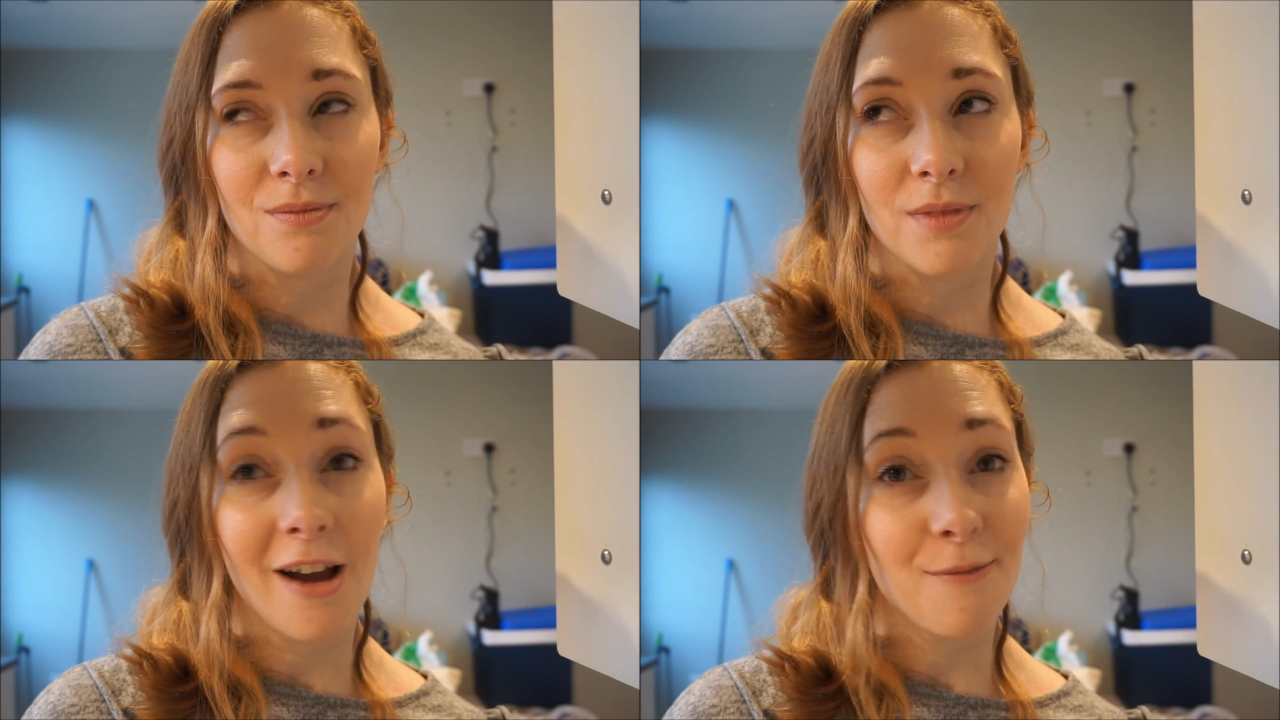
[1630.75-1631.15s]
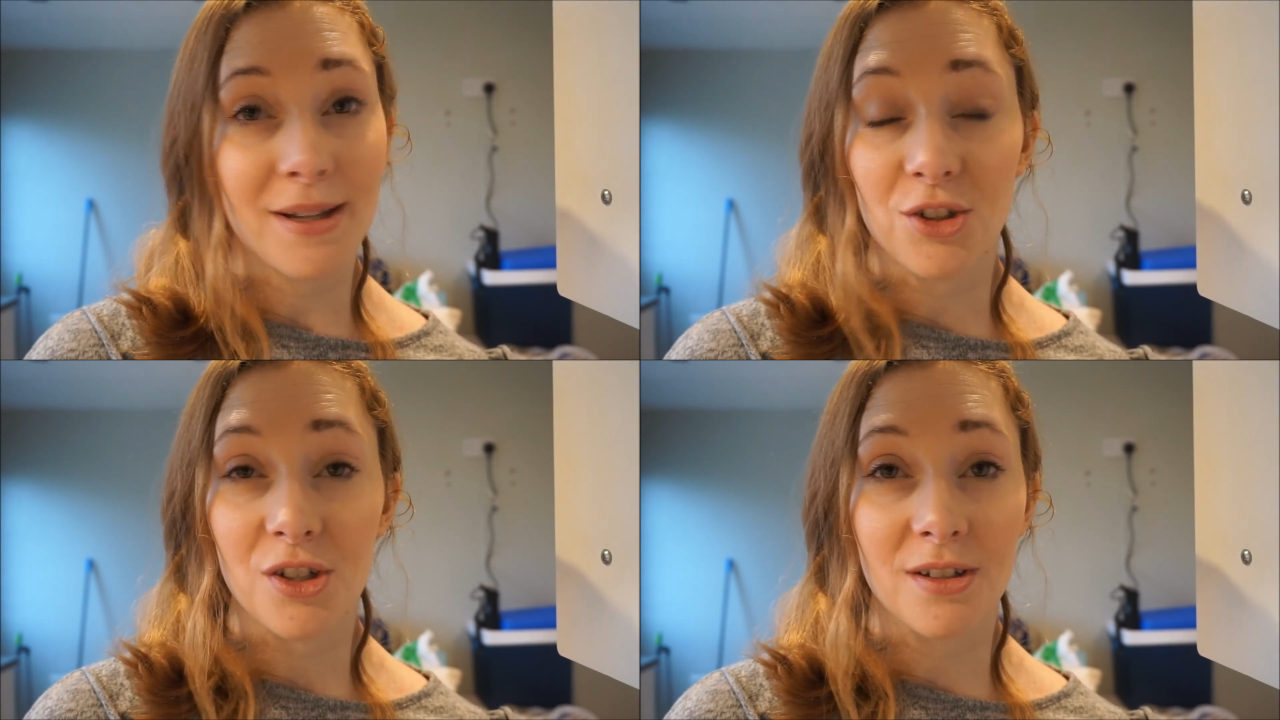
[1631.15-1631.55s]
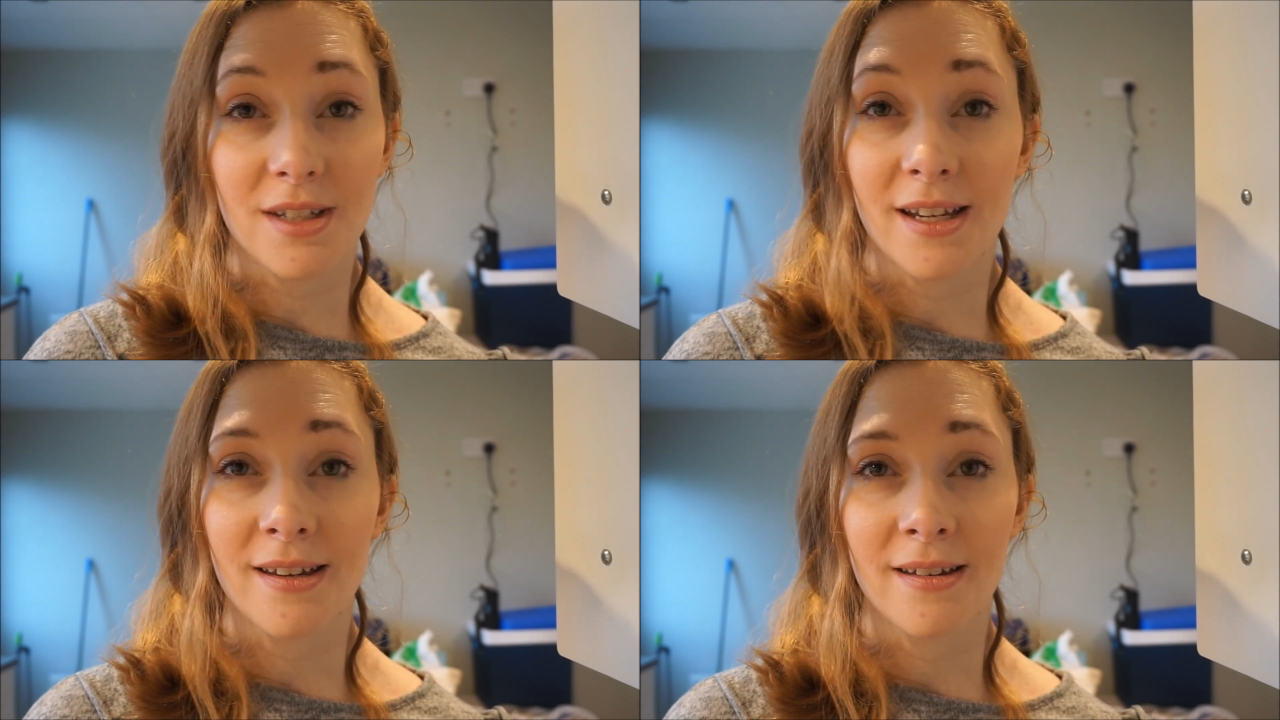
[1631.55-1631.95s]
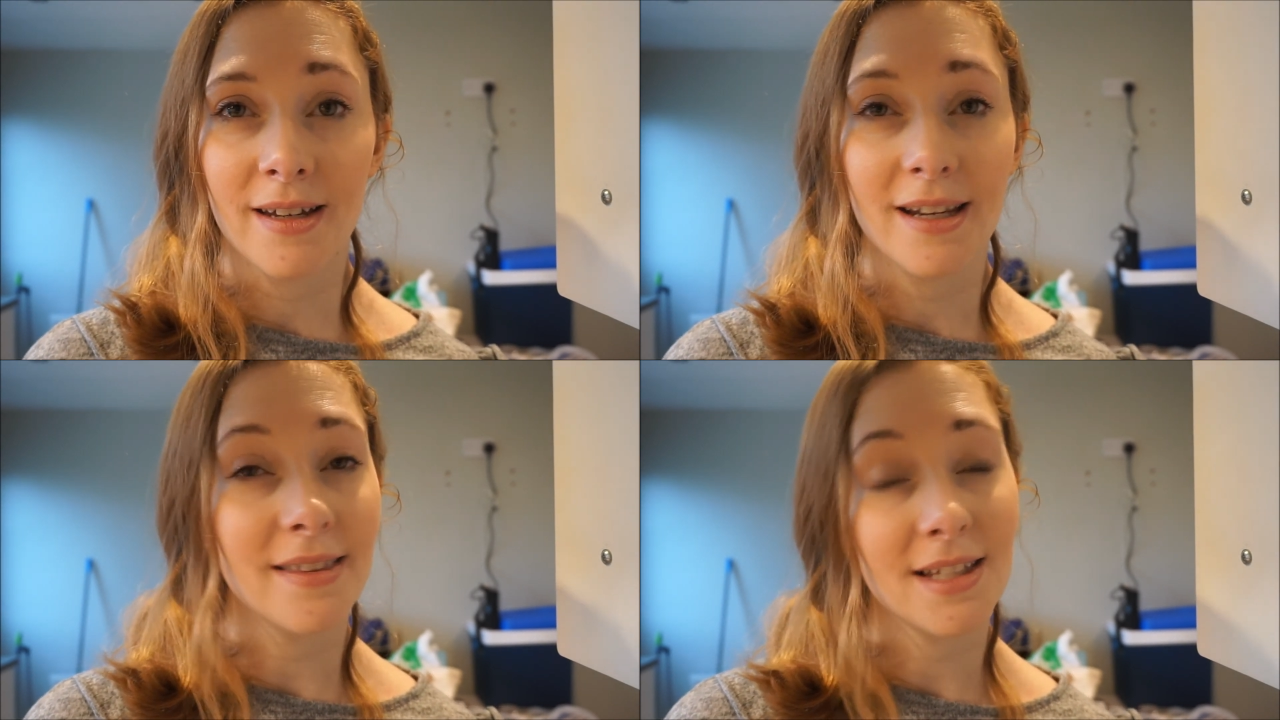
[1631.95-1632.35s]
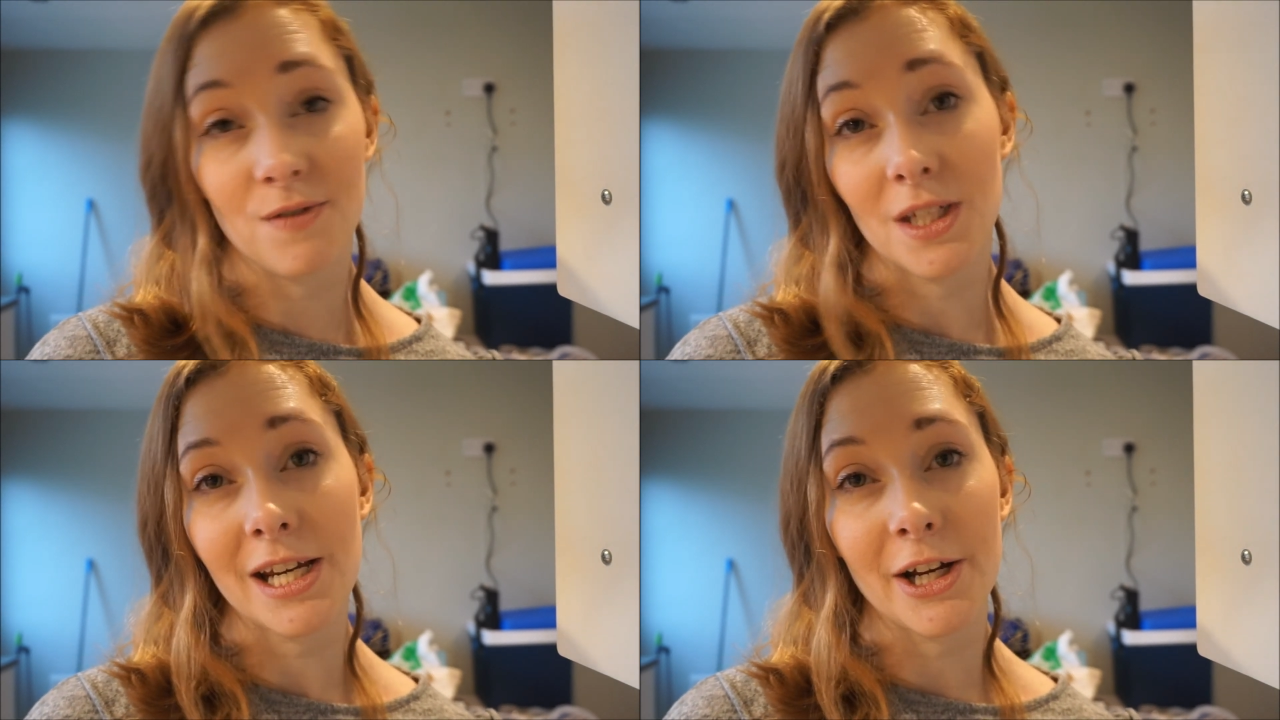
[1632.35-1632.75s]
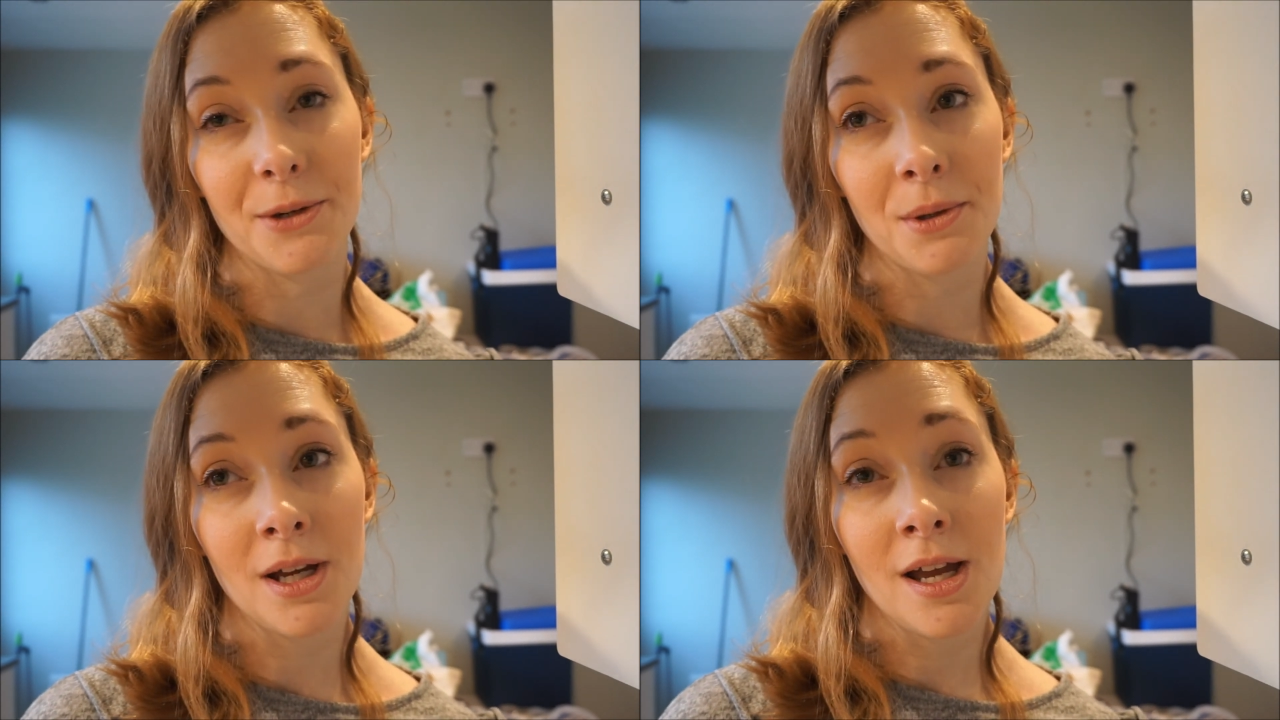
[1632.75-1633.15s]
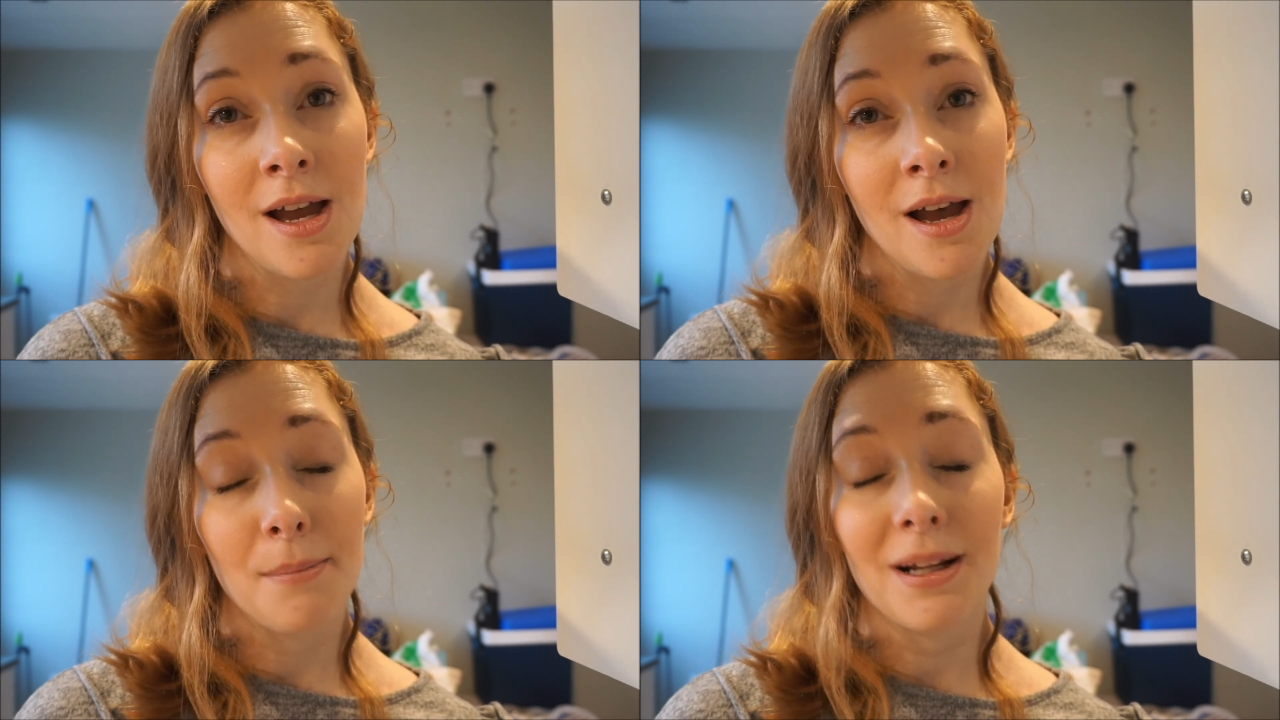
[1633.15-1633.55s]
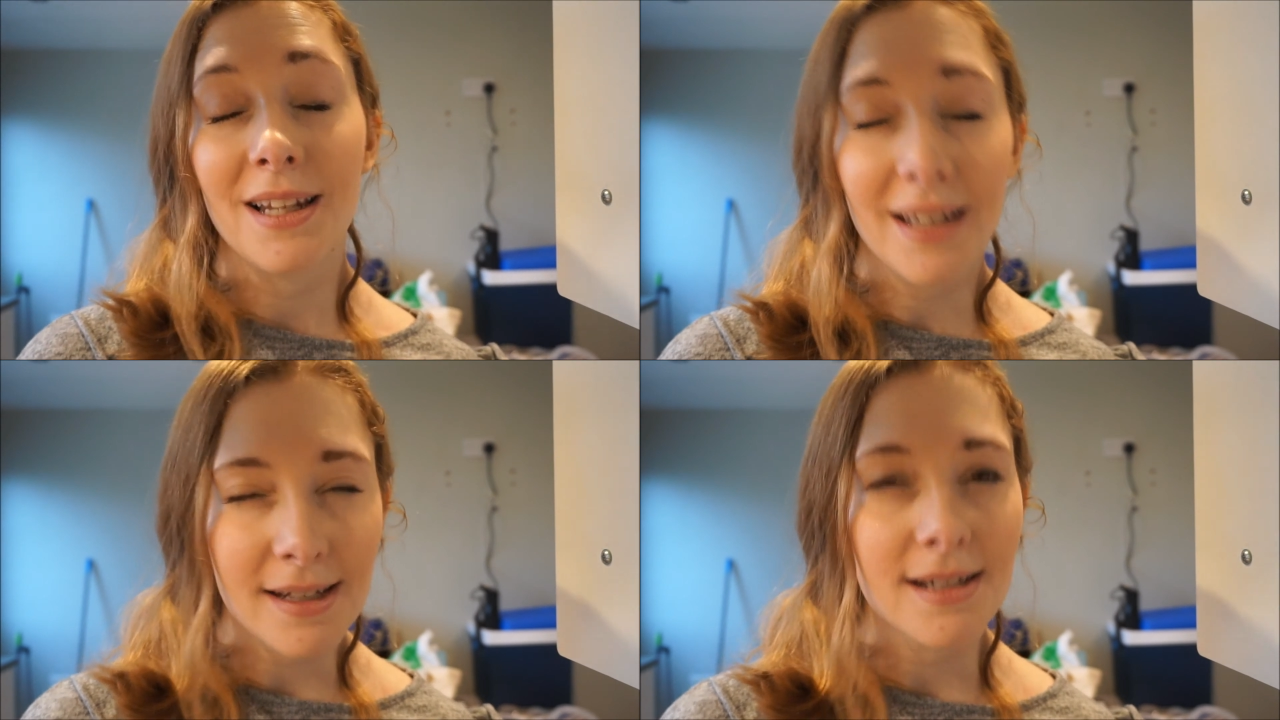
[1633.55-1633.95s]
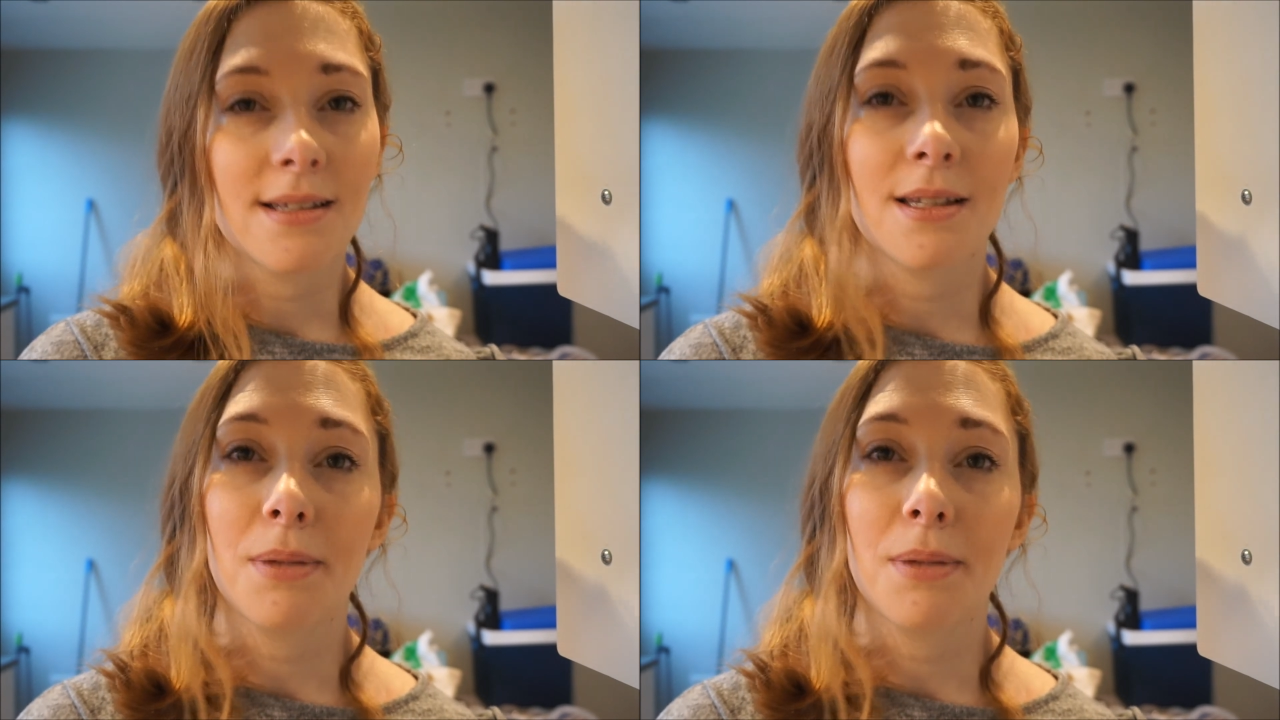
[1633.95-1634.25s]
I've mentioned in this video, please